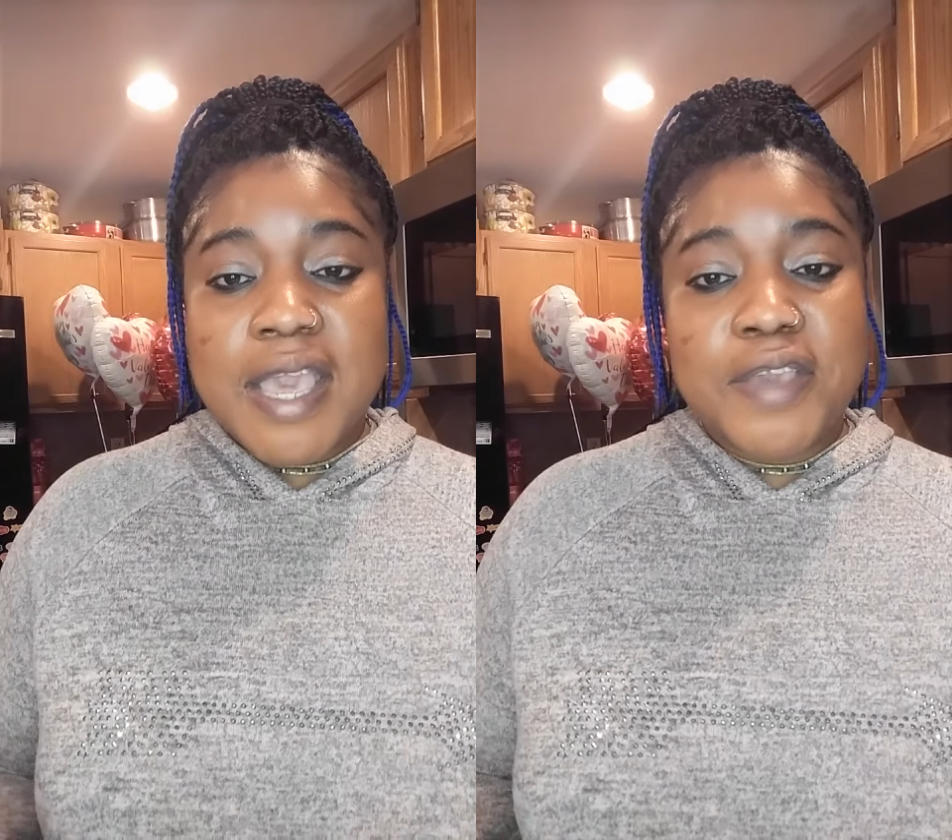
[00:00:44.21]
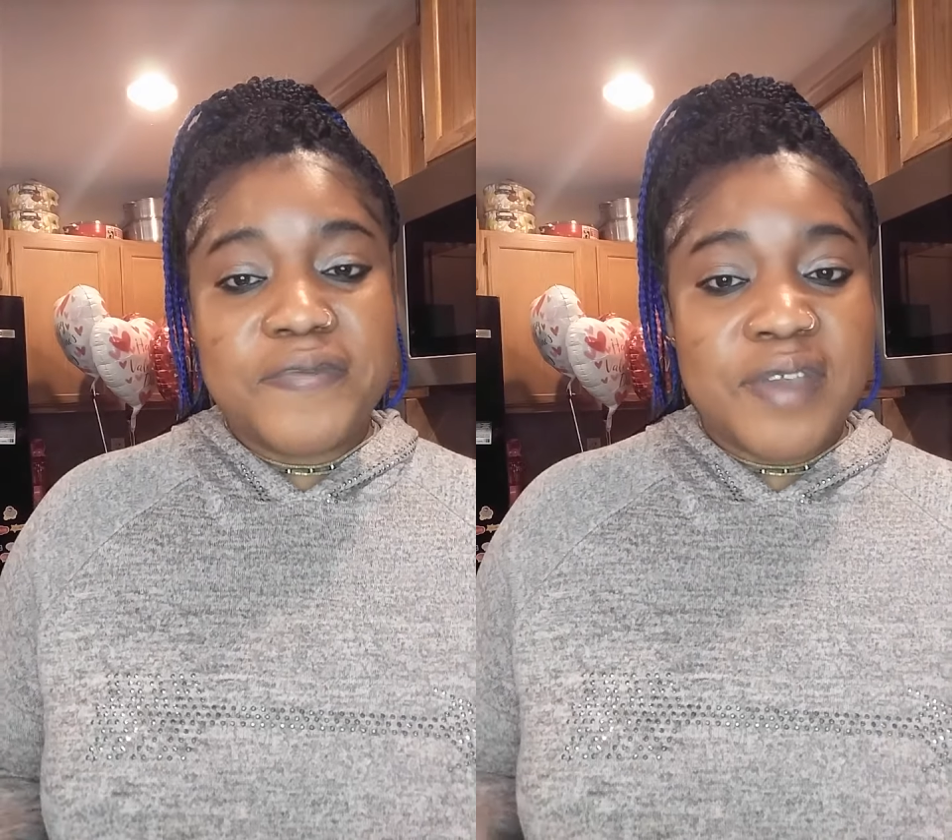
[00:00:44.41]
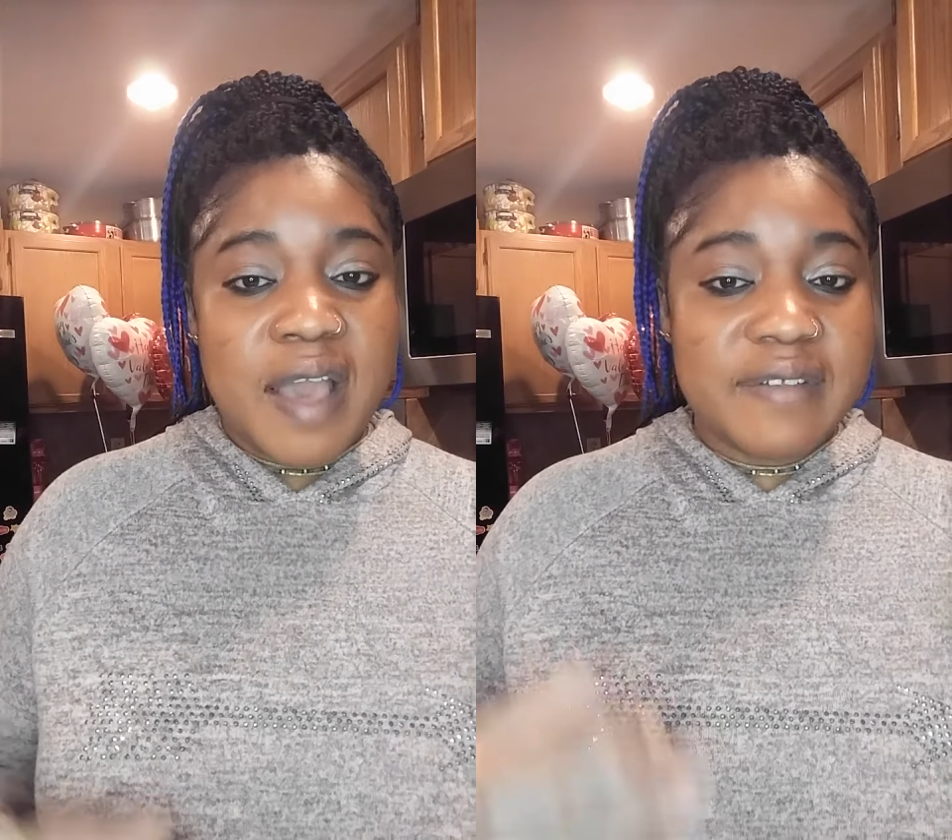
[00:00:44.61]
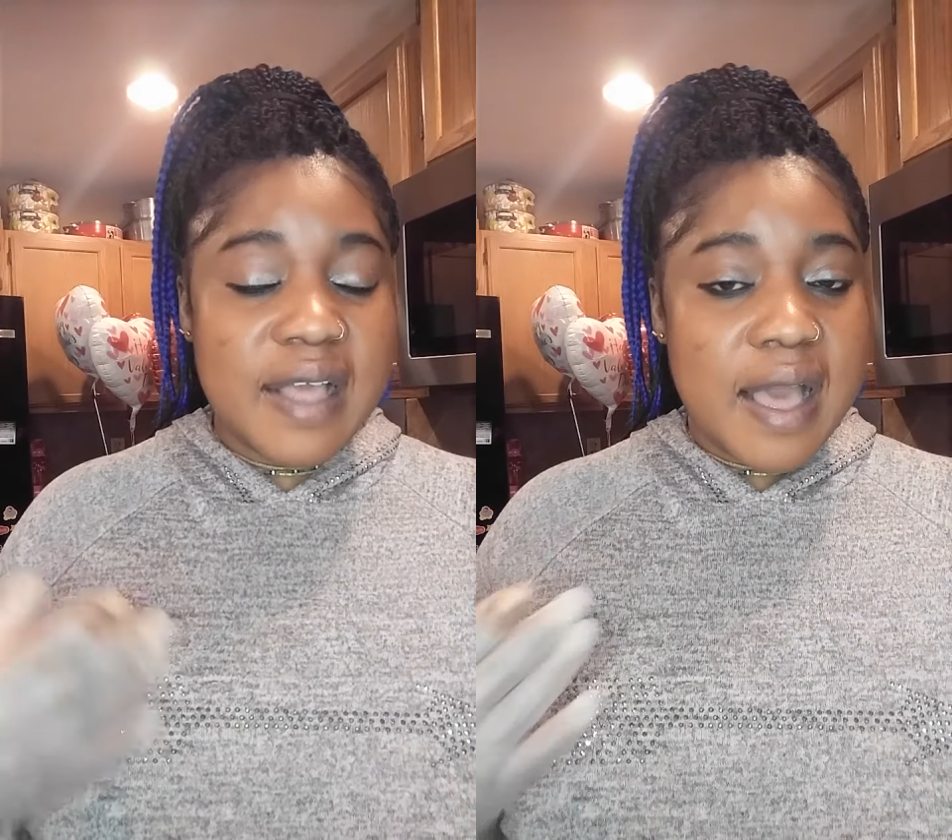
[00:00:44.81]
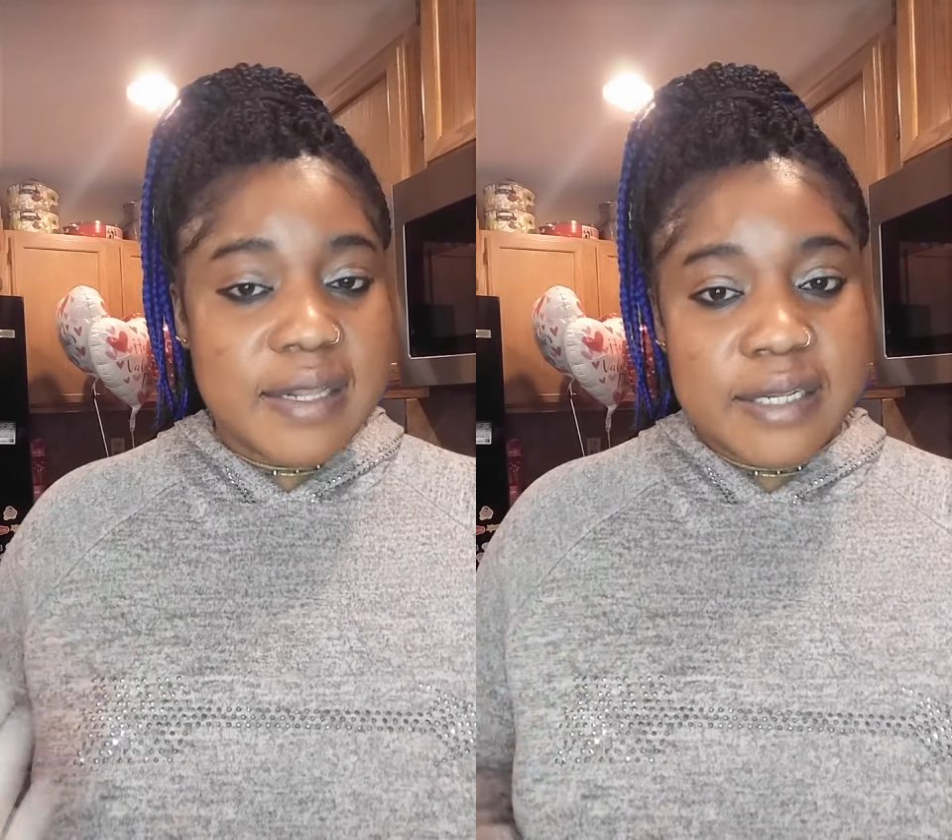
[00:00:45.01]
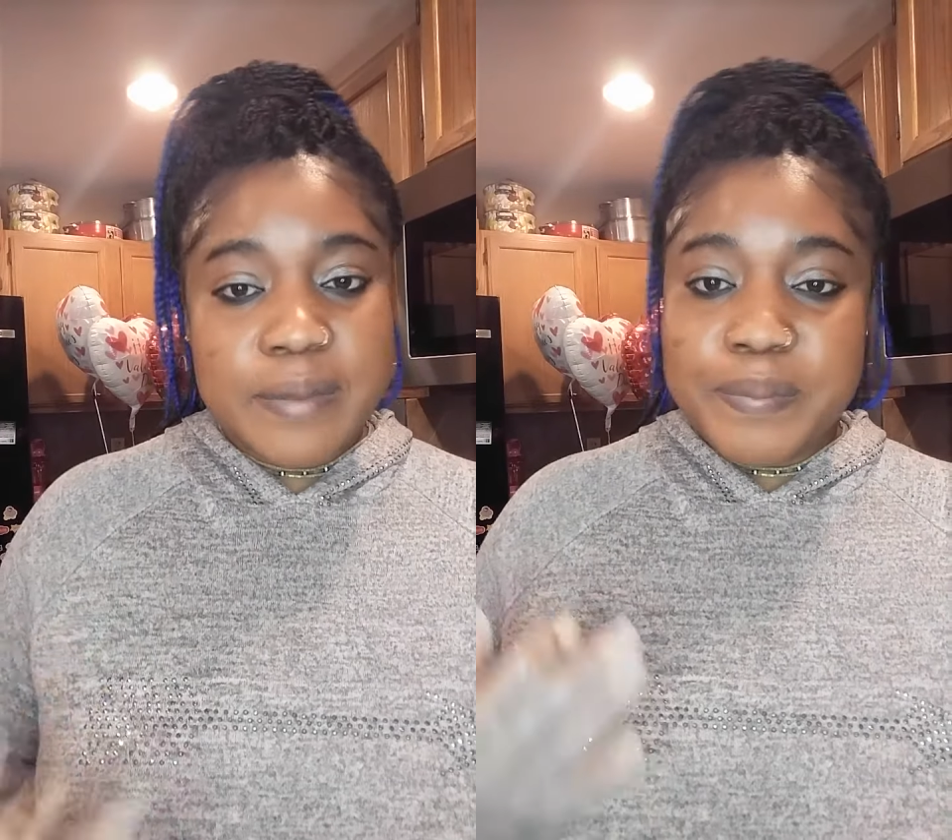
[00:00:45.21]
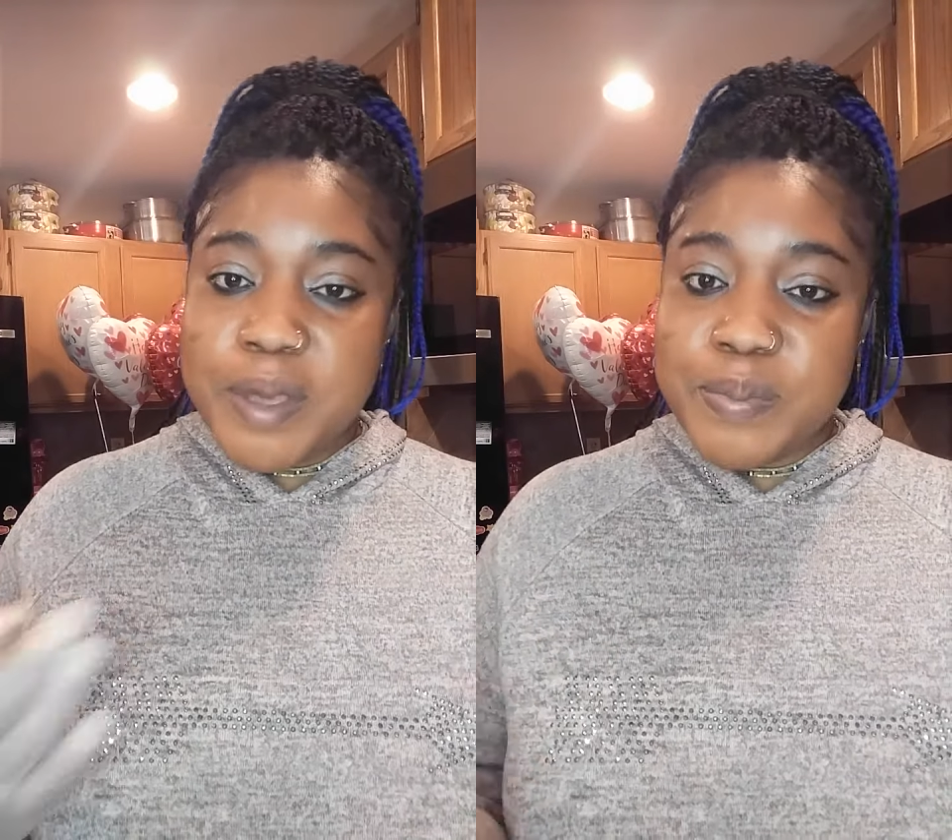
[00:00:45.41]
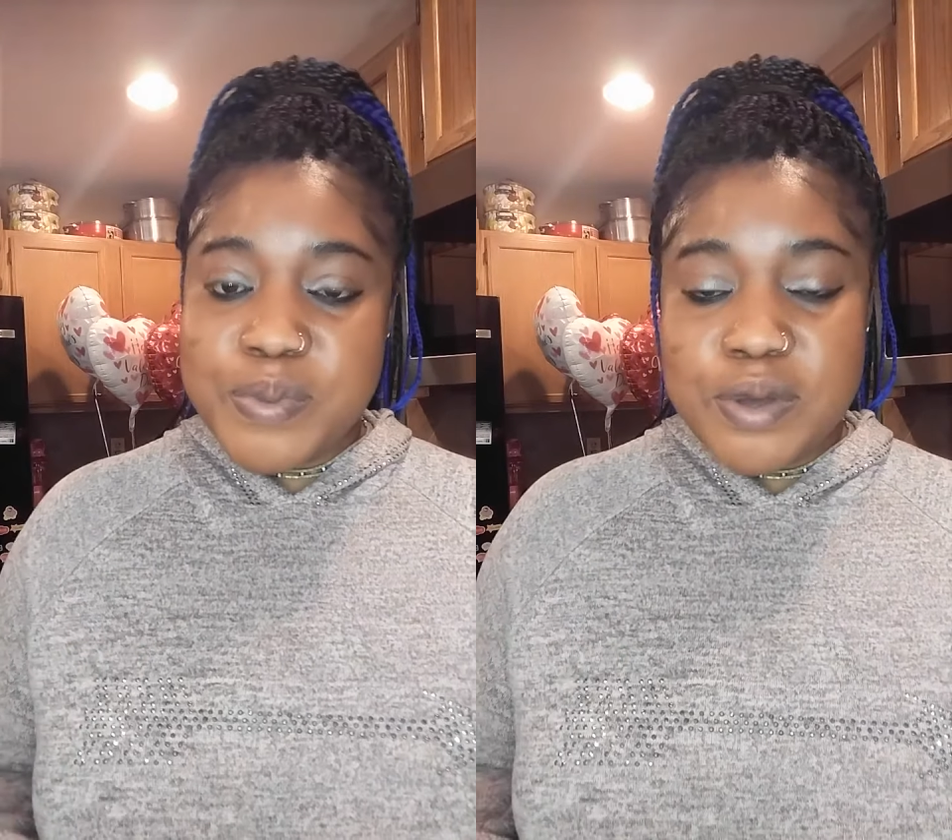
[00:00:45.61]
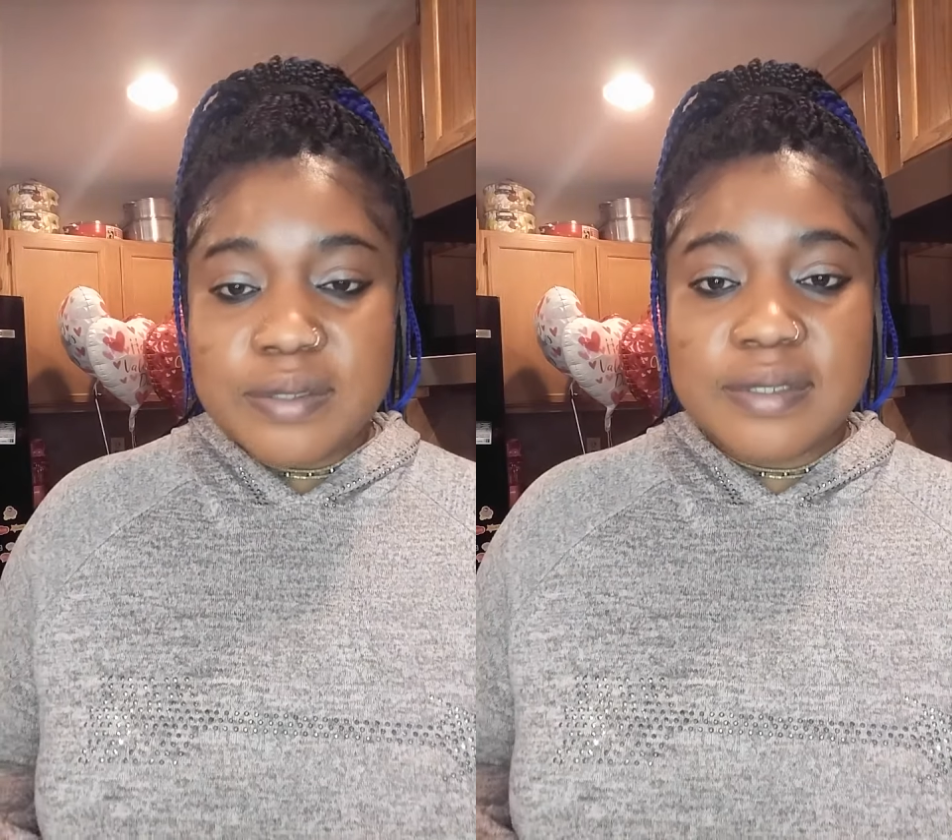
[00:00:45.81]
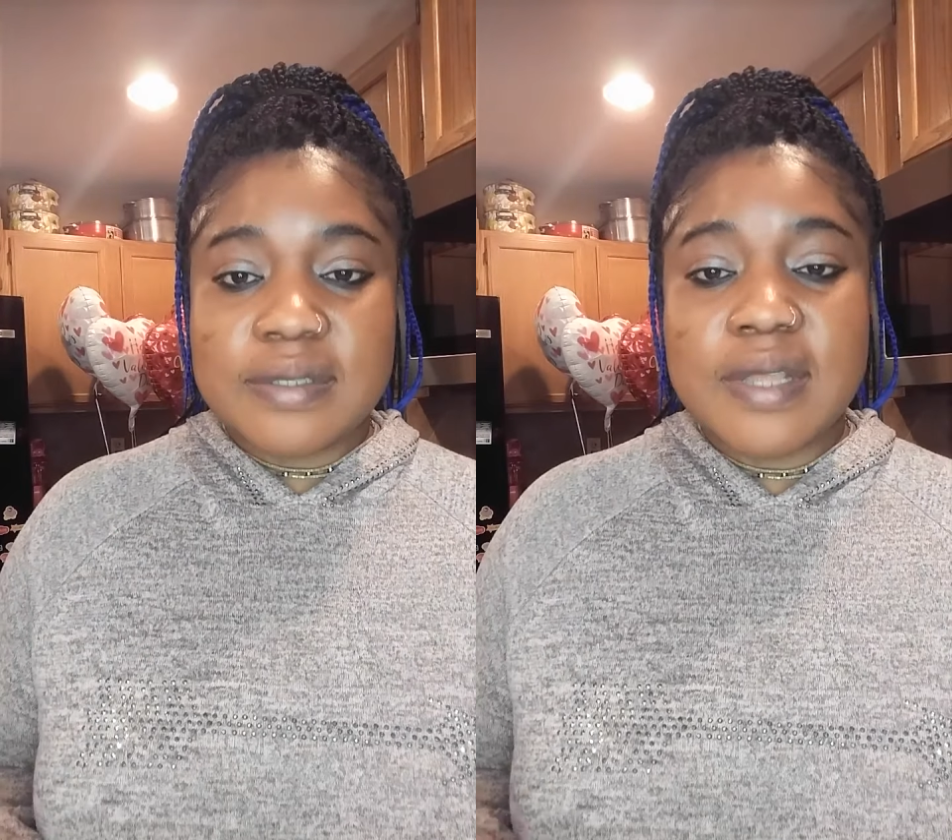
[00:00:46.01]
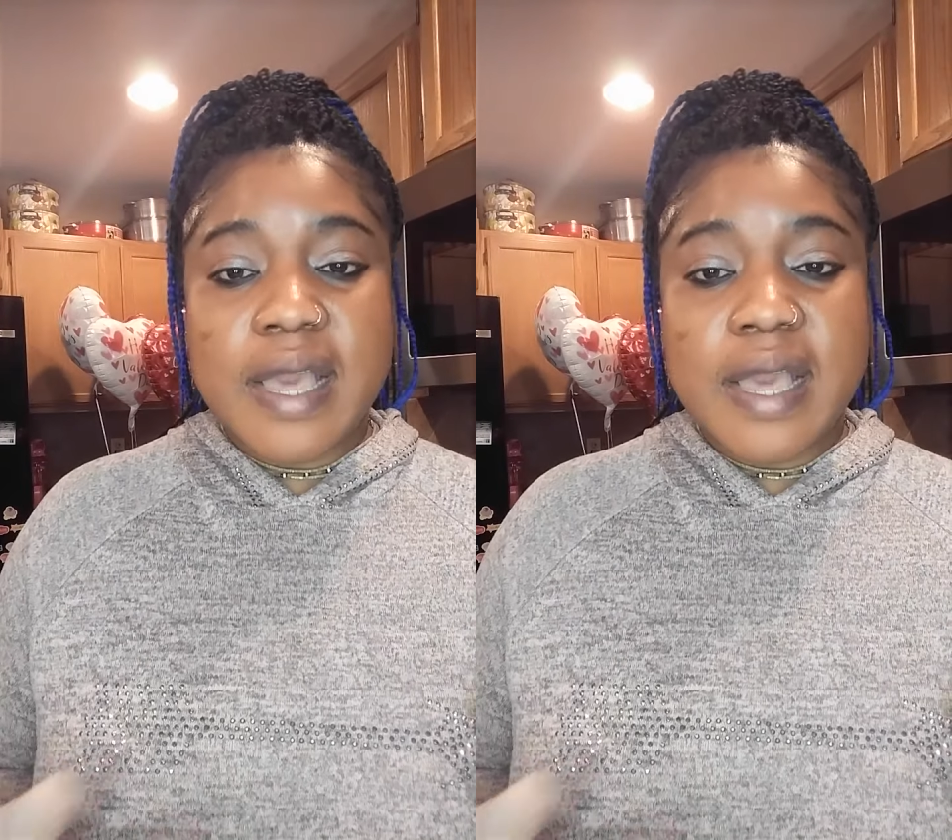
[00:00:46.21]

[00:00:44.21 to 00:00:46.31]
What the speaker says: If you have acne, pimples